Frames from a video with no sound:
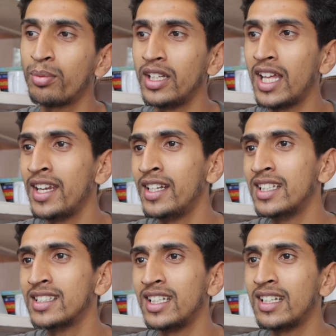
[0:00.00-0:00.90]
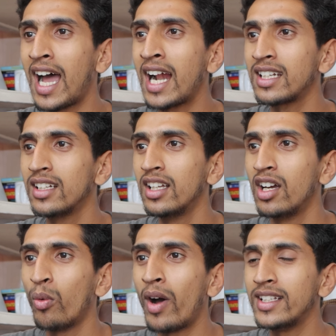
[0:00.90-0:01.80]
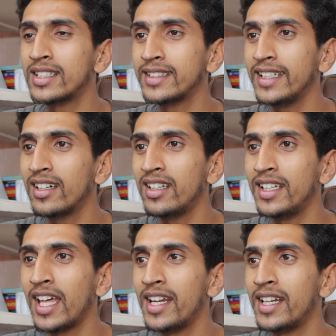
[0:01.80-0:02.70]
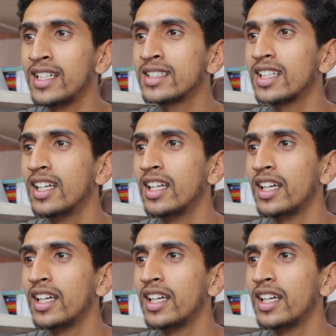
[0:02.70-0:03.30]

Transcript: of inheritance in that. One is single inheritance.